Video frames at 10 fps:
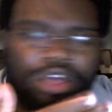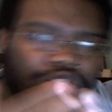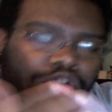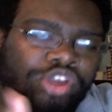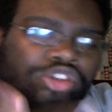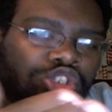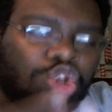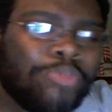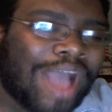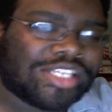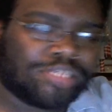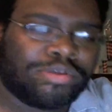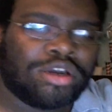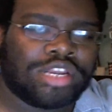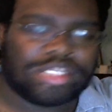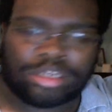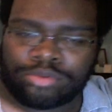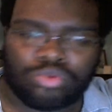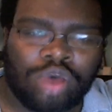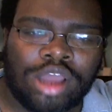there are either two possibilities.
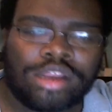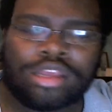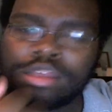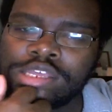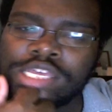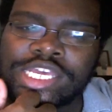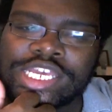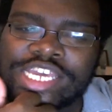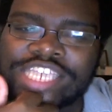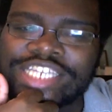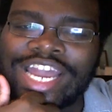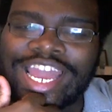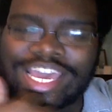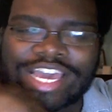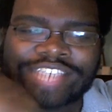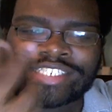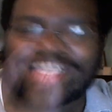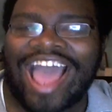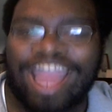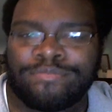Number one, he's on like a
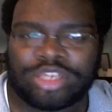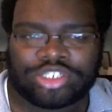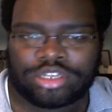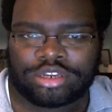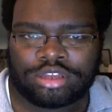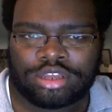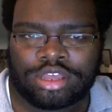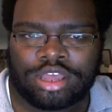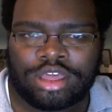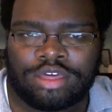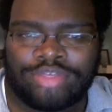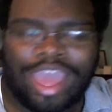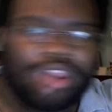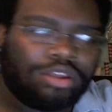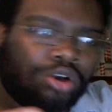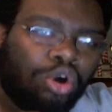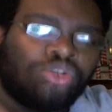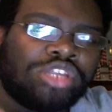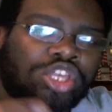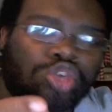side mission that
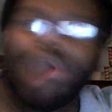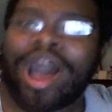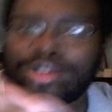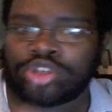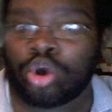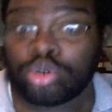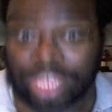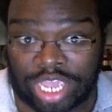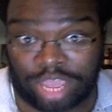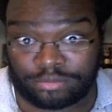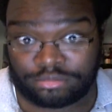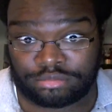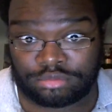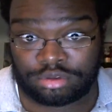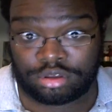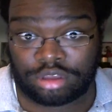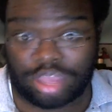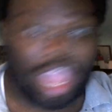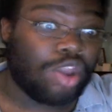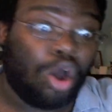only Yhwach told him,
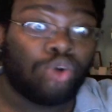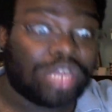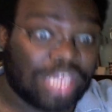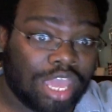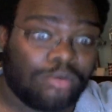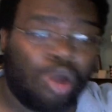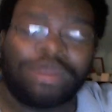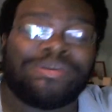and only him, or maybe